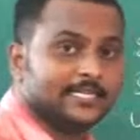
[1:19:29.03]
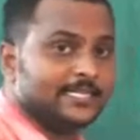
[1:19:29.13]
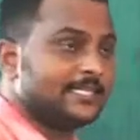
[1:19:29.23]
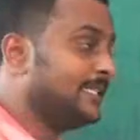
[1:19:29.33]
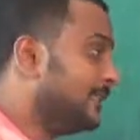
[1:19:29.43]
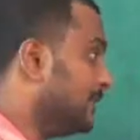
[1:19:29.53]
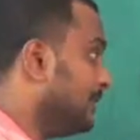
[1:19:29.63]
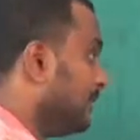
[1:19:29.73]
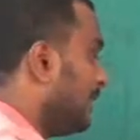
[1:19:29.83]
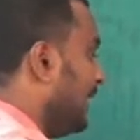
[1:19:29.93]

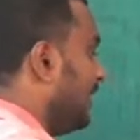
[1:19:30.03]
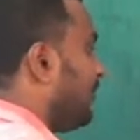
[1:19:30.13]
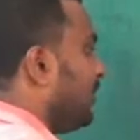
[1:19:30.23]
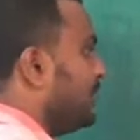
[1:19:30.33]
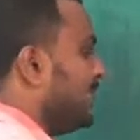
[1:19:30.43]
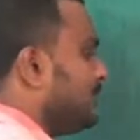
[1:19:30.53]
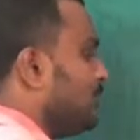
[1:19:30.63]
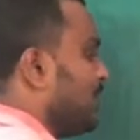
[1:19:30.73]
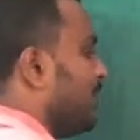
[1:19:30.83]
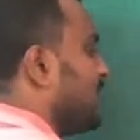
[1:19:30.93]
conductor. And from these
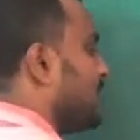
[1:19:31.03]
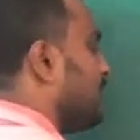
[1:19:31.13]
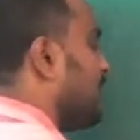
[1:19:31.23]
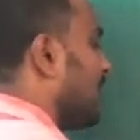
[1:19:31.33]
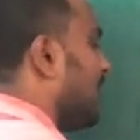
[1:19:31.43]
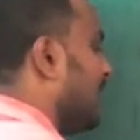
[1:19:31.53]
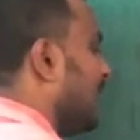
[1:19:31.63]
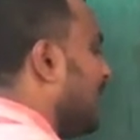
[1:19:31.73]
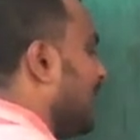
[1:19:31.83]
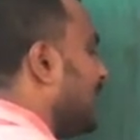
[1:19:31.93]
2 equations we can write
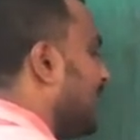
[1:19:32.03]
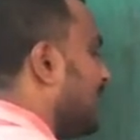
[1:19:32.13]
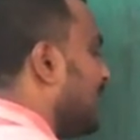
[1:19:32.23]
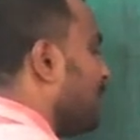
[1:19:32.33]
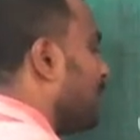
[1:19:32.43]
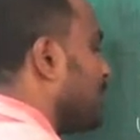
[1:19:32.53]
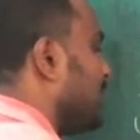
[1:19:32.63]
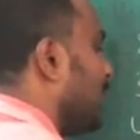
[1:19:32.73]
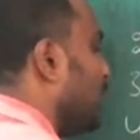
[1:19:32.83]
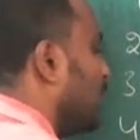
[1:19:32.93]
R directly
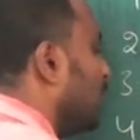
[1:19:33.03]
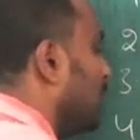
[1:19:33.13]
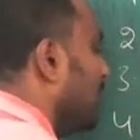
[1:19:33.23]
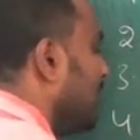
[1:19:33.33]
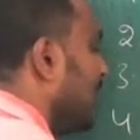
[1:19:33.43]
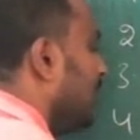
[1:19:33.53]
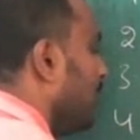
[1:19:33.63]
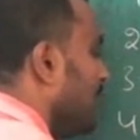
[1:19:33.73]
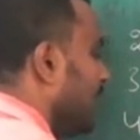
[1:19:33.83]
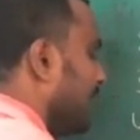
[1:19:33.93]
proportional to L
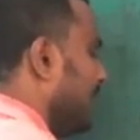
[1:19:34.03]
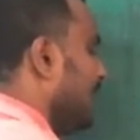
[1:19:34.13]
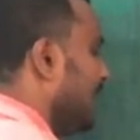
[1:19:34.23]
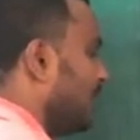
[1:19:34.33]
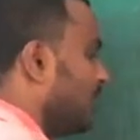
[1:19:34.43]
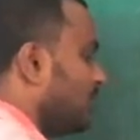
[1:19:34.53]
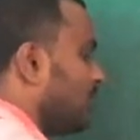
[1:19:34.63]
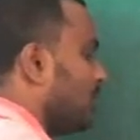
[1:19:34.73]
by A. In order